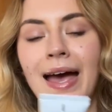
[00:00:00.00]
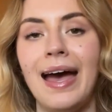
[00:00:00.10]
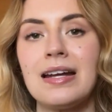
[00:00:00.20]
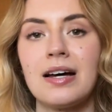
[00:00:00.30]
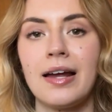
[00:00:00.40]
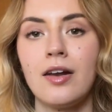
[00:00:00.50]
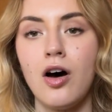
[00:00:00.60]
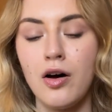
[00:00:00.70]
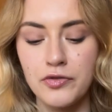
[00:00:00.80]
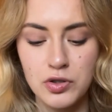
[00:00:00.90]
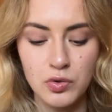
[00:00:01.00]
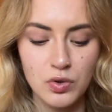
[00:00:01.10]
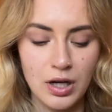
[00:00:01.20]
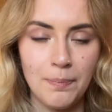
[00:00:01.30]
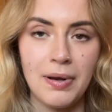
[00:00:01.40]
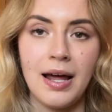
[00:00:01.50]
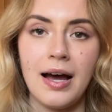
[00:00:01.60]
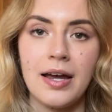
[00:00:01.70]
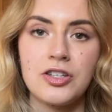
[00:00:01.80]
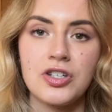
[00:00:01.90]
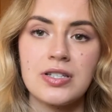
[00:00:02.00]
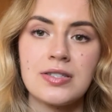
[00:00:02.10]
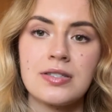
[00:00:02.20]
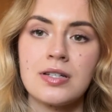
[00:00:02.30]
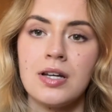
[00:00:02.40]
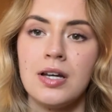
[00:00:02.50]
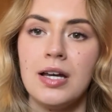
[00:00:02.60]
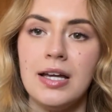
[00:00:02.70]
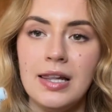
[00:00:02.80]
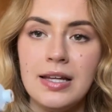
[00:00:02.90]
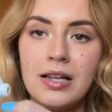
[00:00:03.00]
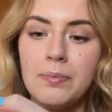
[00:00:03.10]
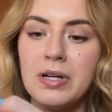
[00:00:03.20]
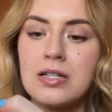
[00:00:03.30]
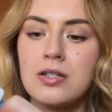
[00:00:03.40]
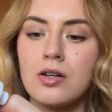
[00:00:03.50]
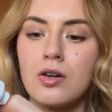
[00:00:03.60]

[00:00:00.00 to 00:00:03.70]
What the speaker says: And I love to apply just a little bit